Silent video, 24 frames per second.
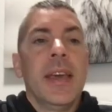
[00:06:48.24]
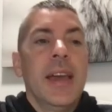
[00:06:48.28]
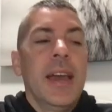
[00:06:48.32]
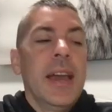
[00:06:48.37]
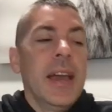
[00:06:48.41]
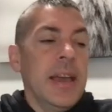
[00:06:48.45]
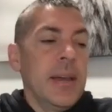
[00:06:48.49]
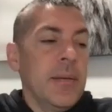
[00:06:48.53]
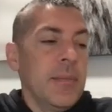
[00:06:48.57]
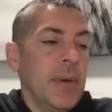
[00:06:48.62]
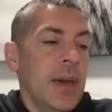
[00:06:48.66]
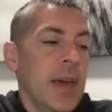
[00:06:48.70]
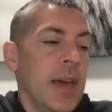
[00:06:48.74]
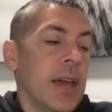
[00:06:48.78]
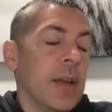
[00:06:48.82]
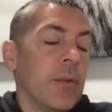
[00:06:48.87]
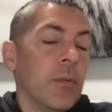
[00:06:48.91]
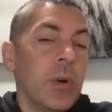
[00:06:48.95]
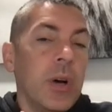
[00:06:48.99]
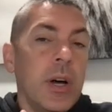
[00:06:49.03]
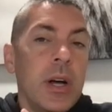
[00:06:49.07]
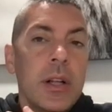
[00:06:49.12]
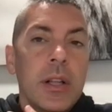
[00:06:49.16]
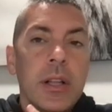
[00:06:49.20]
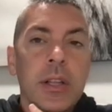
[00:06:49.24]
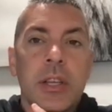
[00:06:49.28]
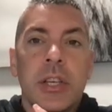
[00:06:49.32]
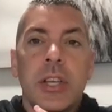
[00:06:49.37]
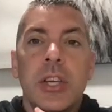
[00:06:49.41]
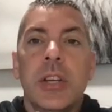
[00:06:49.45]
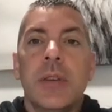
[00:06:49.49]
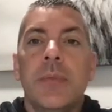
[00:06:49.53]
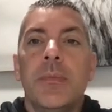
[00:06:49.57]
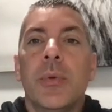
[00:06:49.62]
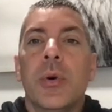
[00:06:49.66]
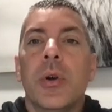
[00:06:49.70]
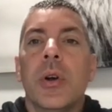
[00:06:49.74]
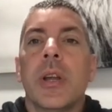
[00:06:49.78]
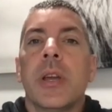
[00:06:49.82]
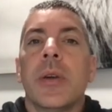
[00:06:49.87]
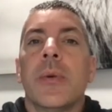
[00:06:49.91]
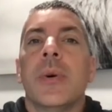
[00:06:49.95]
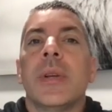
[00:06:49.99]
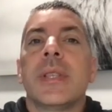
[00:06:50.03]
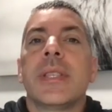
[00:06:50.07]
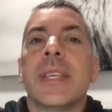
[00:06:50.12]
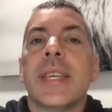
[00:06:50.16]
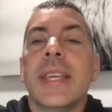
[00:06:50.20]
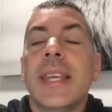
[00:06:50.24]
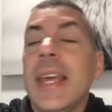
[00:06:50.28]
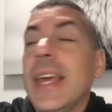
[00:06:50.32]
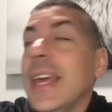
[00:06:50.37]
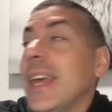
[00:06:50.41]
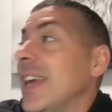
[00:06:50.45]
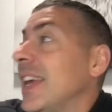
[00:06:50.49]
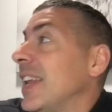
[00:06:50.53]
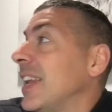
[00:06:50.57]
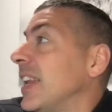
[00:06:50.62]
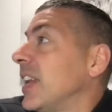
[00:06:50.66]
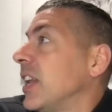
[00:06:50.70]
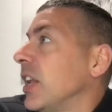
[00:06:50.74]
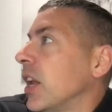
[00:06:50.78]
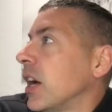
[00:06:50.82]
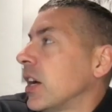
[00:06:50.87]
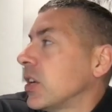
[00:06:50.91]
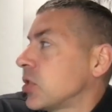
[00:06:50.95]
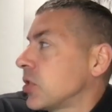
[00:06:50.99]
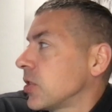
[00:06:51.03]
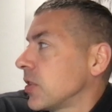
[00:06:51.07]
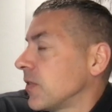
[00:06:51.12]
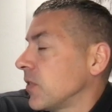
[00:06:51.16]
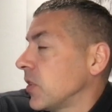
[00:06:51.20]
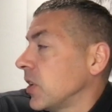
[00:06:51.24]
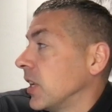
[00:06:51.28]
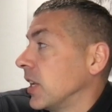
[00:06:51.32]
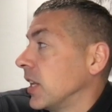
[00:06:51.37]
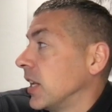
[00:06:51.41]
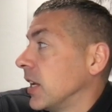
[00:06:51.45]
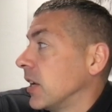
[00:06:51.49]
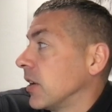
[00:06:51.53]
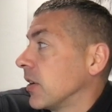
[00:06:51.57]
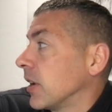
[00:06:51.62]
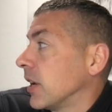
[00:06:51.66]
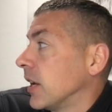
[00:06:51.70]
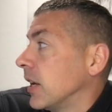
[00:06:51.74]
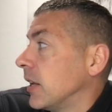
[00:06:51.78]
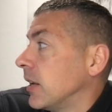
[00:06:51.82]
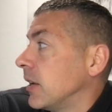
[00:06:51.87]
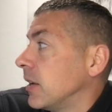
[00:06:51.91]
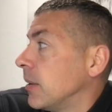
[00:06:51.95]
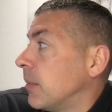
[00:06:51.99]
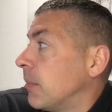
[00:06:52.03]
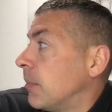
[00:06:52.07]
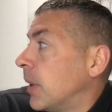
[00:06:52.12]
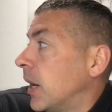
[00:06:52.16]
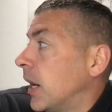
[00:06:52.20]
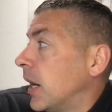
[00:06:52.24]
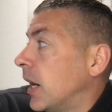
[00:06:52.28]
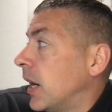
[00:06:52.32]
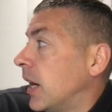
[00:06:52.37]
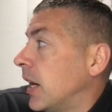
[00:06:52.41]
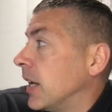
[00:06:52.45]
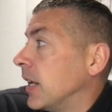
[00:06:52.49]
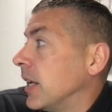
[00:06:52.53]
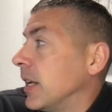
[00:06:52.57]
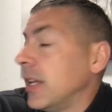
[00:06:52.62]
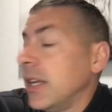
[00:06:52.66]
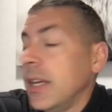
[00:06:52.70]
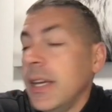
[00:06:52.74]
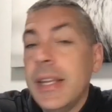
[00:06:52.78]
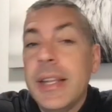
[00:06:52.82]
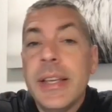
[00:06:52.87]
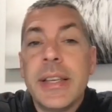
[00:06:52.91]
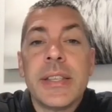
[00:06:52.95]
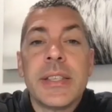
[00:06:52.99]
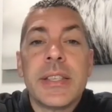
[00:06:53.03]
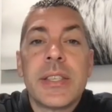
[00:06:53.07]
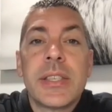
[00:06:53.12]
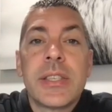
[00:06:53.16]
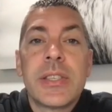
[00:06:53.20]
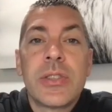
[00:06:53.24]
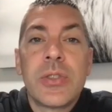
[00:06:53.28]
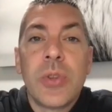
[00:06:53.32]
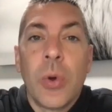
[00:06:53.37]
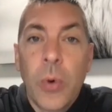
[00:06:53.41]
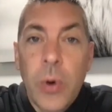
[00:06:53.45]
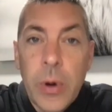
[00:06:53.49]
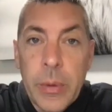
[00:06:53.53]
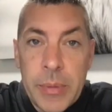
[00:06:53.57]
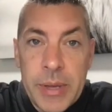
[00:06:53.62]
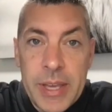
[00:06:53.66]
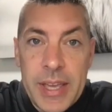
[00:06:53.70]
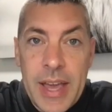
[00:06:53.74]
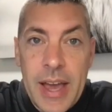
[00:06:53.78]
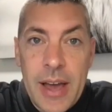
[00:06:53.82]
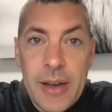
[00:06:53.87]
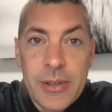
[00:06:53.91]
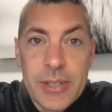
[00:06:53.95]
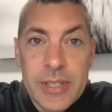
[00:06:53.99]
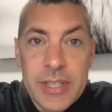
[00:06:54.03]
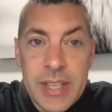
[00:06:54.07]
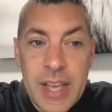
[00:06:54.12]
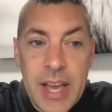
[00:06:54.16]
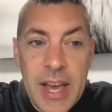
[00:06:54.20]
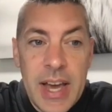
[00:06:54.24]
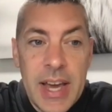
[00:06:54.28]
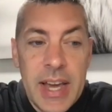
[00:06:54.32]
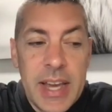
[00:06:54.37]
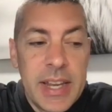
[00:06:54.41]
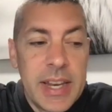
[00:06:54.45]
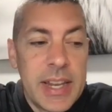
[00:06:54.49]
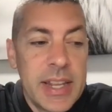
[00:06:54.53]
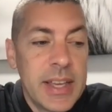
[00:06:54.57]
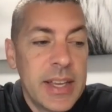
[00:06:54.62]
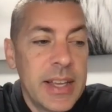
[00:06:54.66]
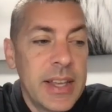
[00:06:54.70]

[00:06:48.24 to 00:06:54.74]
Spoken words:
Amen. Well, good morning once again. Not sure if you can hear it, but it is stormy outside.